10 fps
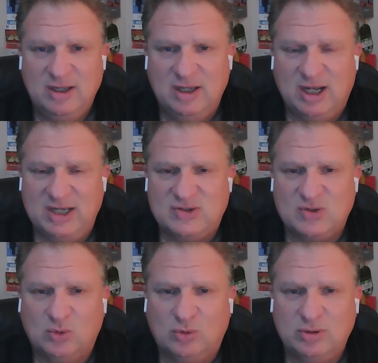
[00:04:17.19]
in high
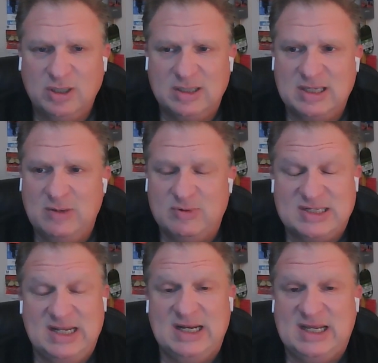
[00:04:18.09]
school. He, he was
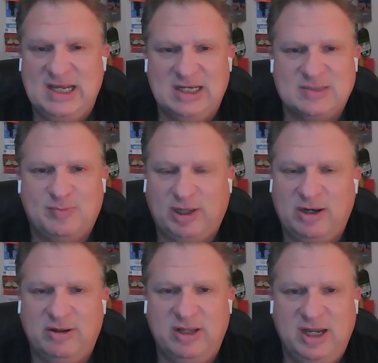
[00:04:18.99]
Dina King's
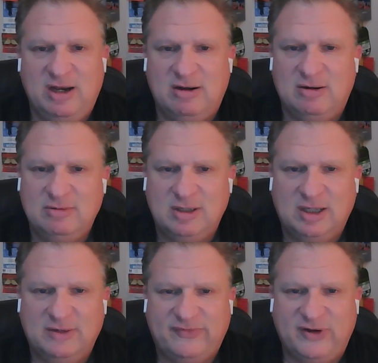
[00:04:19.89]
Player of the Year,
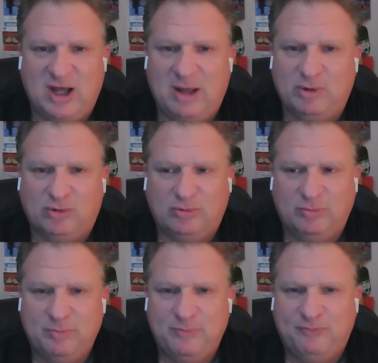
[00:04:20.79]
a
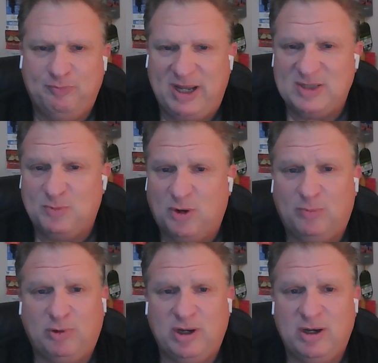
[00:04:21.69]
phenomenal baseball
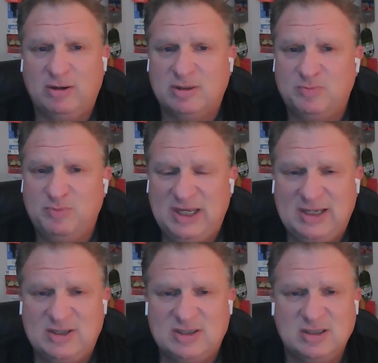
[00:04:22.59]
player, could
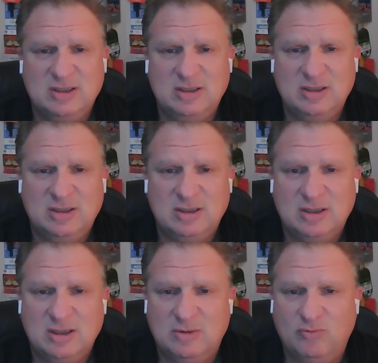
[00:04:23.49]
pitch.
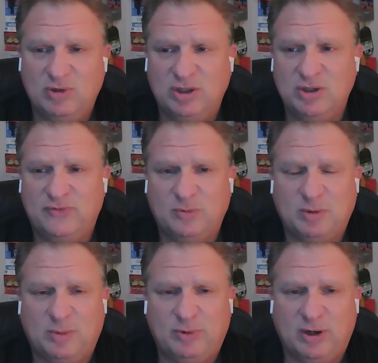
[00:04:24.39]
A really good
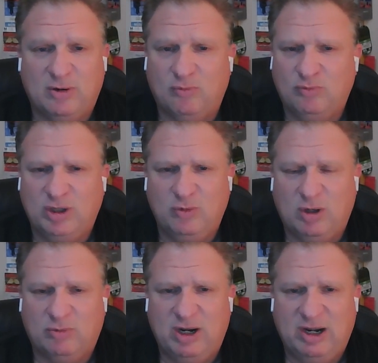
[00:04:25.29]
football player, really
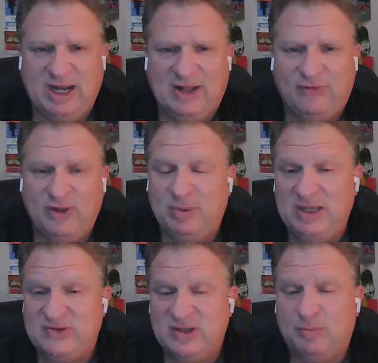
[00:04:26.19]
well-rounded athlete, but
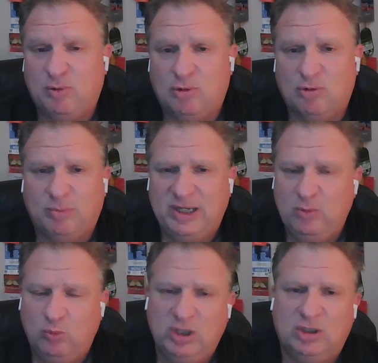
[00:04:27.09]
he's in the portal, but he
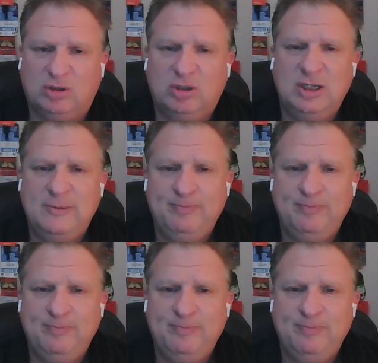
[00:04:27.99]
will